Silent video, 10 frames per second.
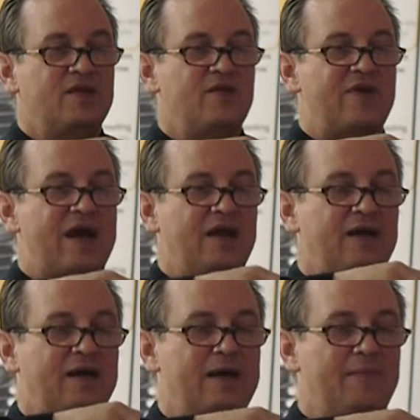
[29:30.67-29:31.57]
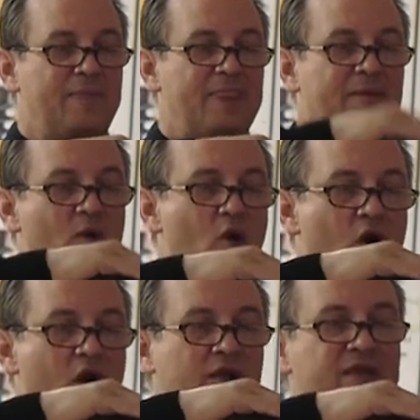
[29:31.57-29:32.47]
you've got the
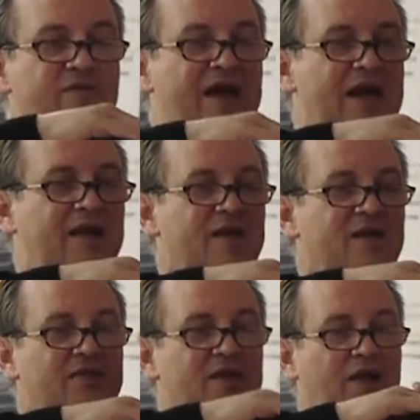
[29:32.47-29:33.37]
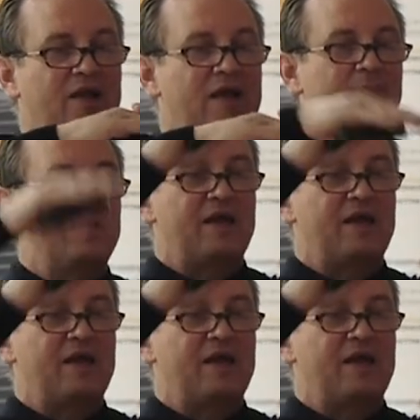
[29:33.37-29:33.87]
bar, and then you've got the clip, and you